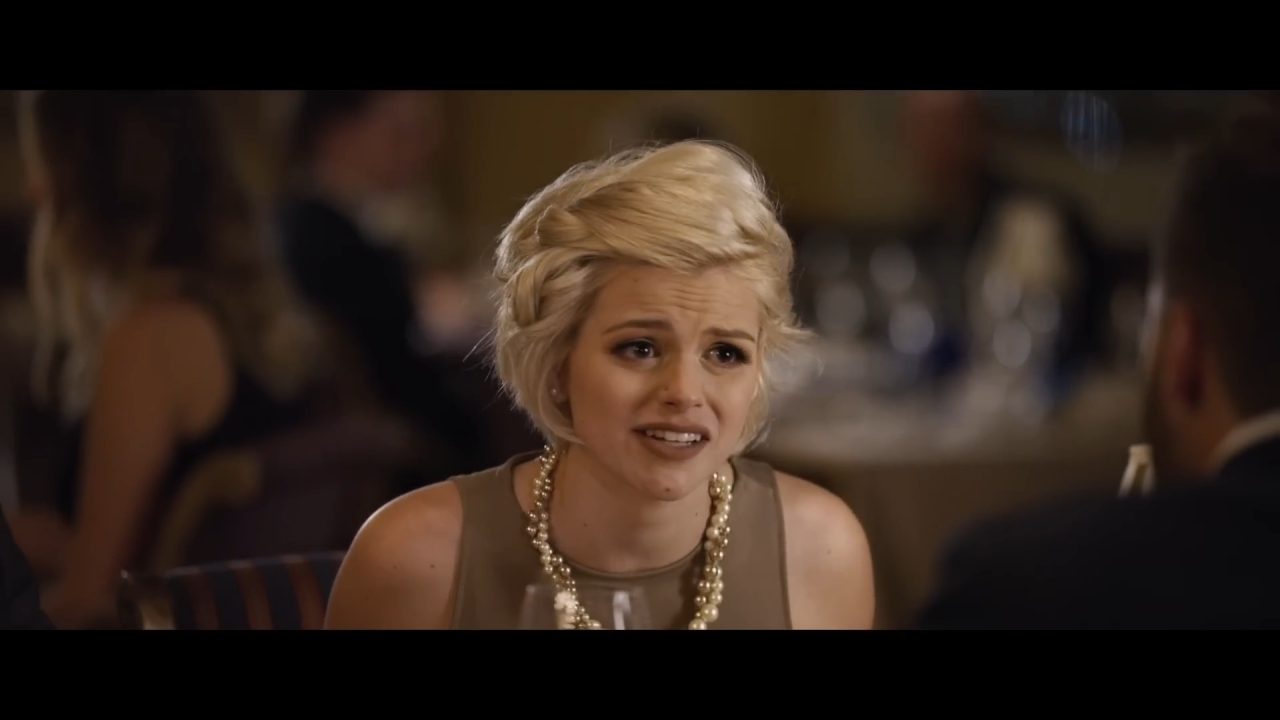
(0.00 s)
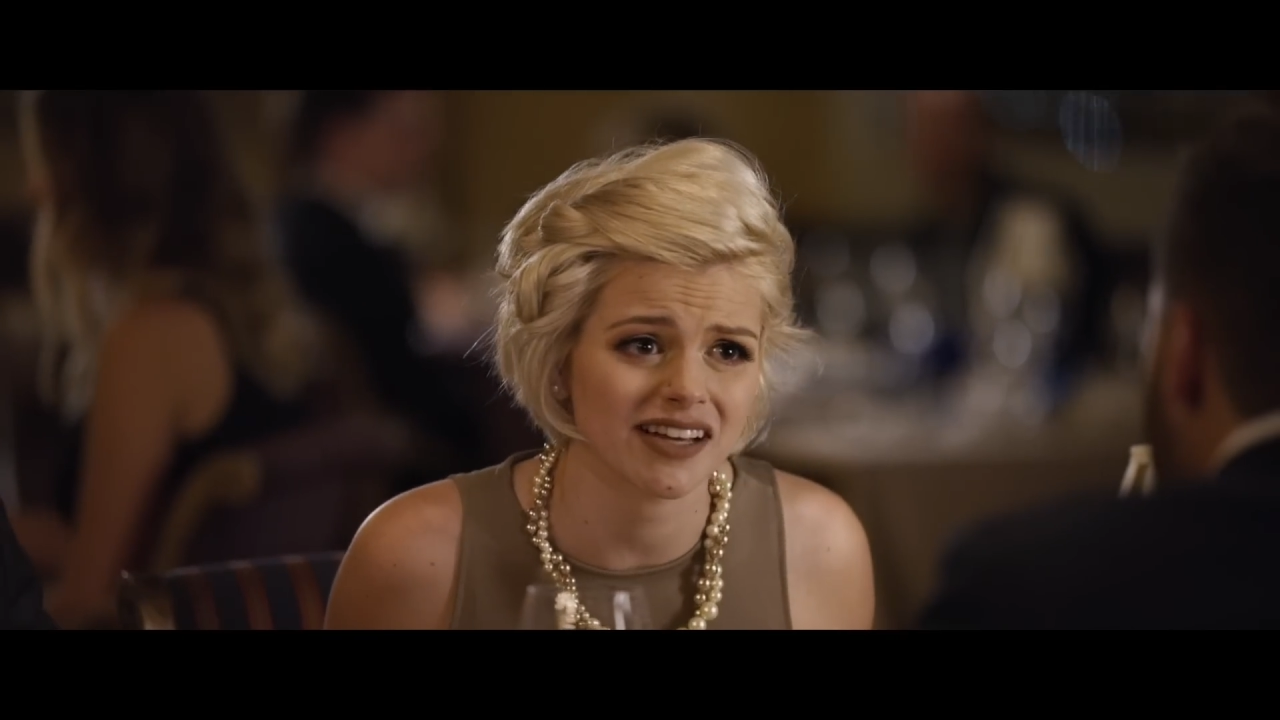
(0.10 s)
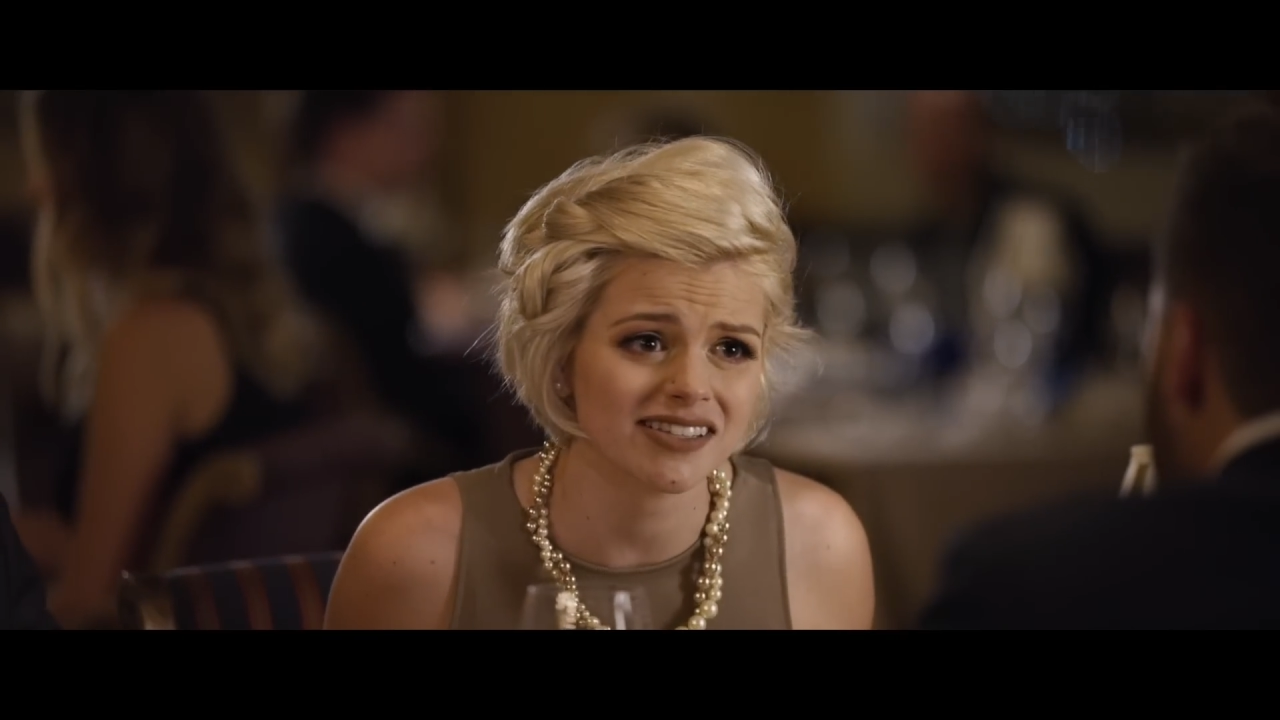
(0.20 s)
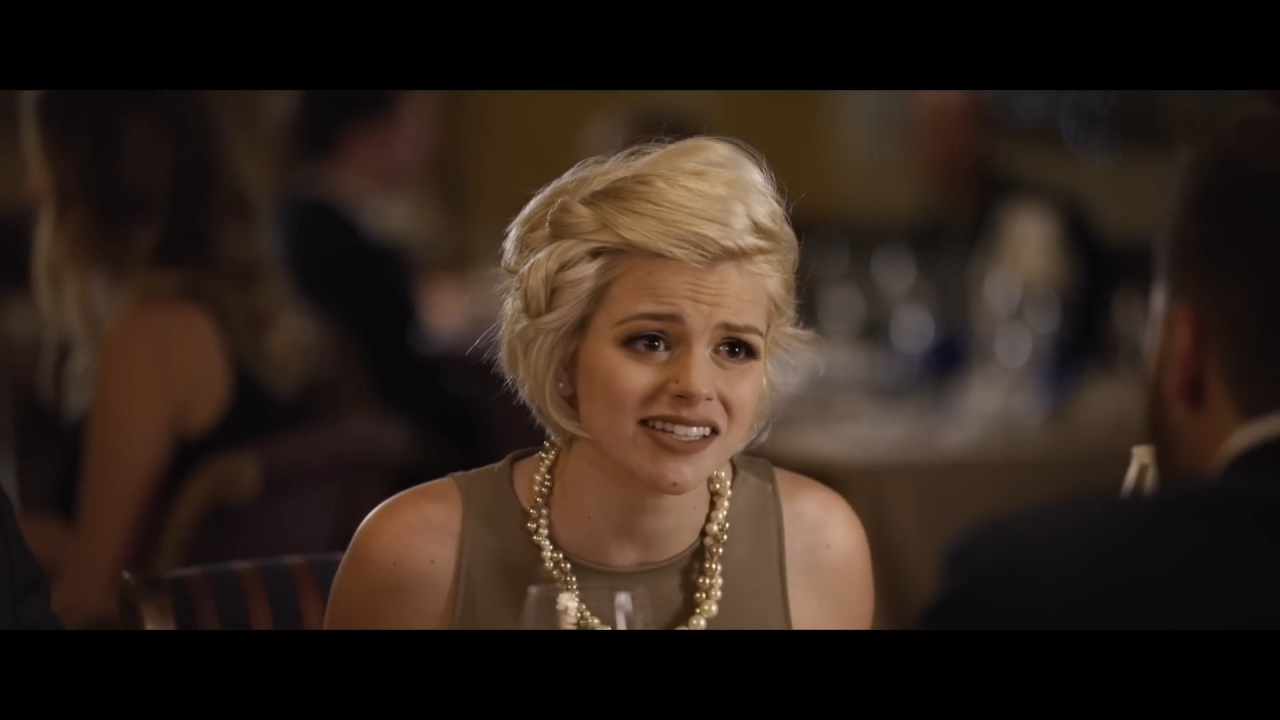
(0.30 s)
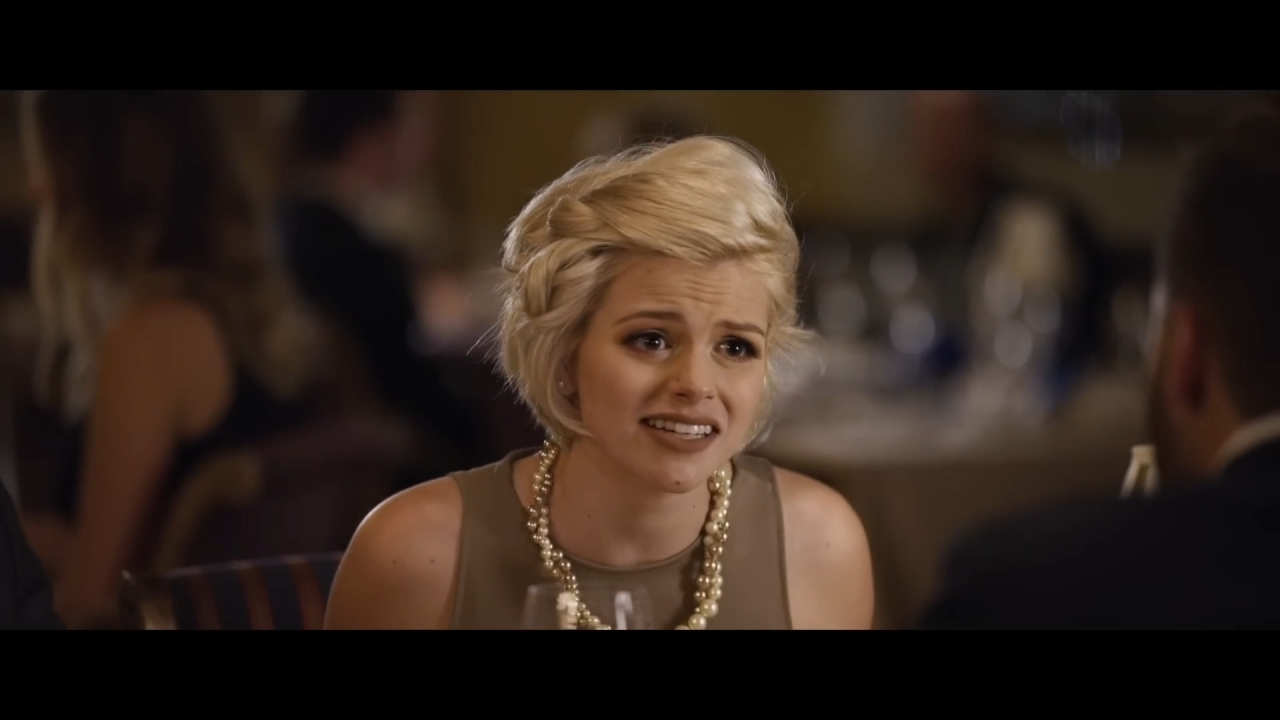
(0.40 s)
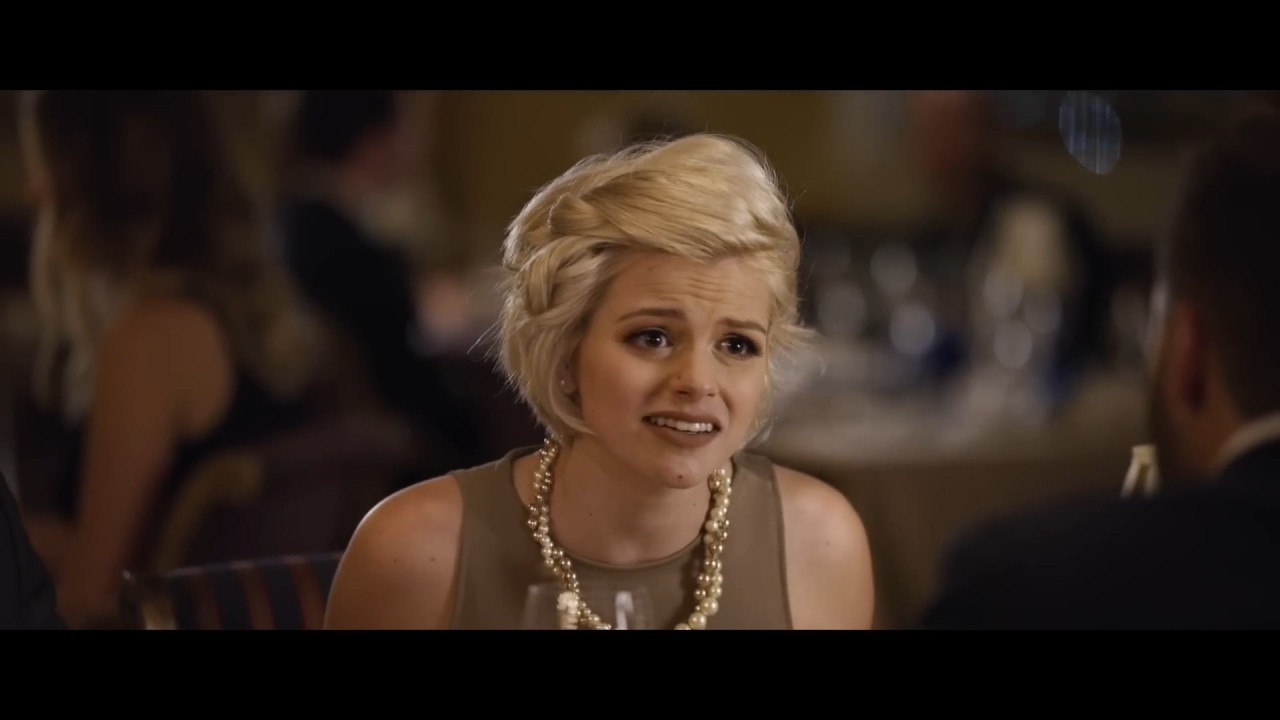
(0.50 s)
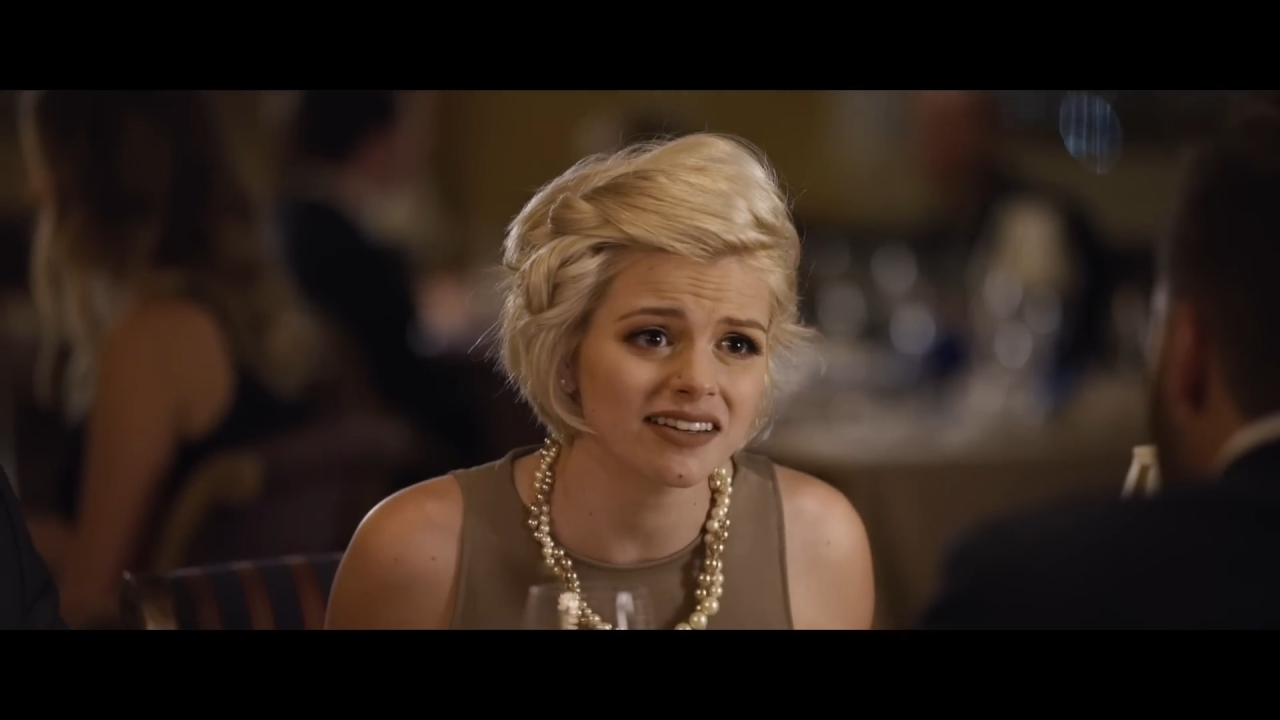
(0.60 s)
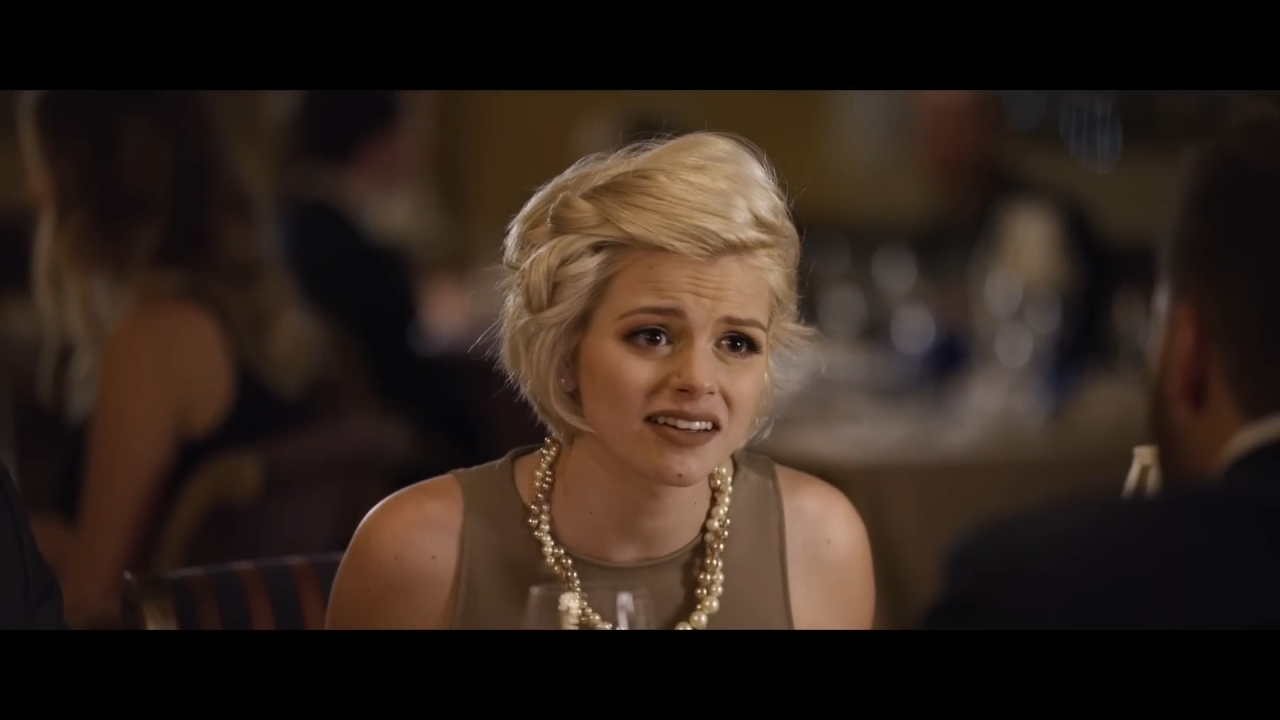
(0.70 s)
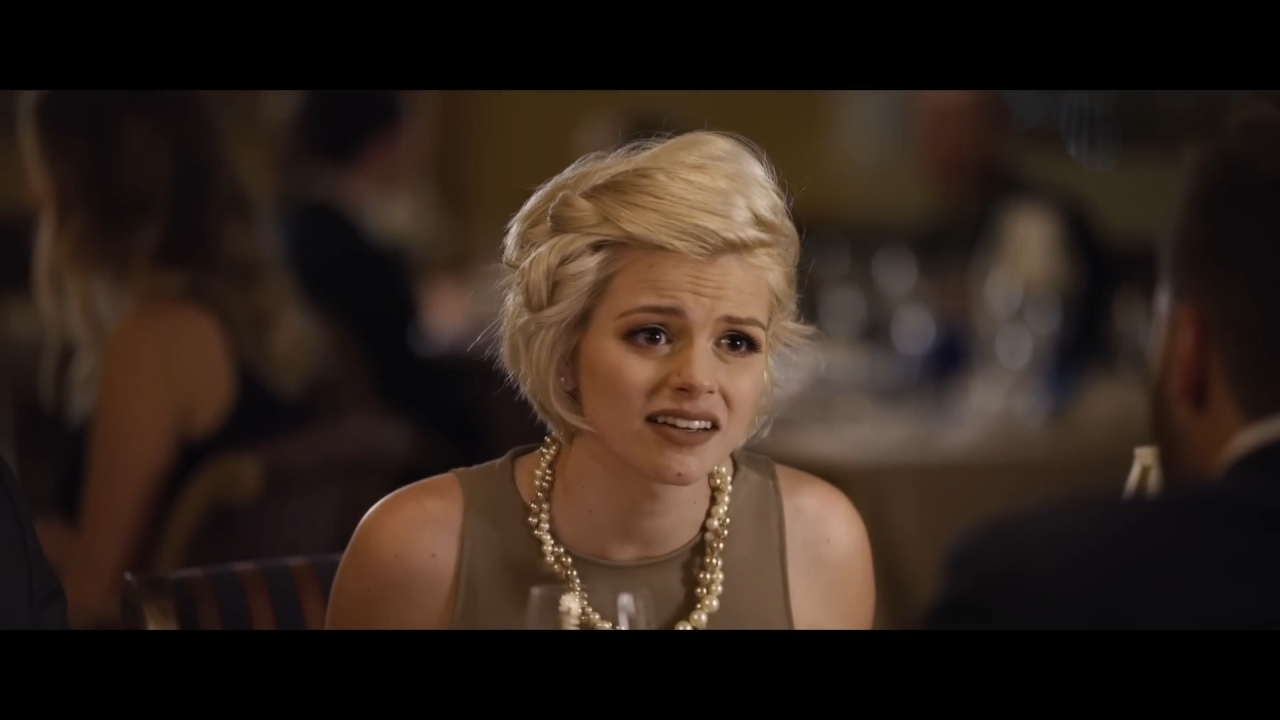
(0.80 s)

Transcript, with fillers: Justin.